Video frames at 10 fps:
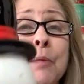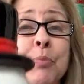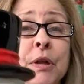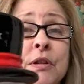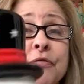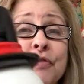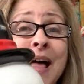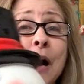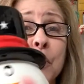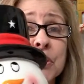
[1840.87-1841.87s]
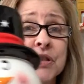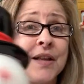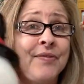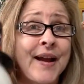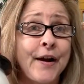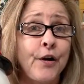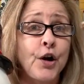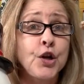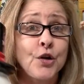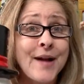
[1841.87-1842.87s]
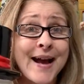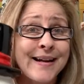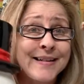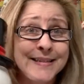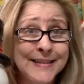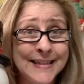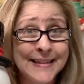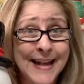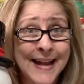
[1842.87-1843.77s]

I put the flowers in there, you're not going to see it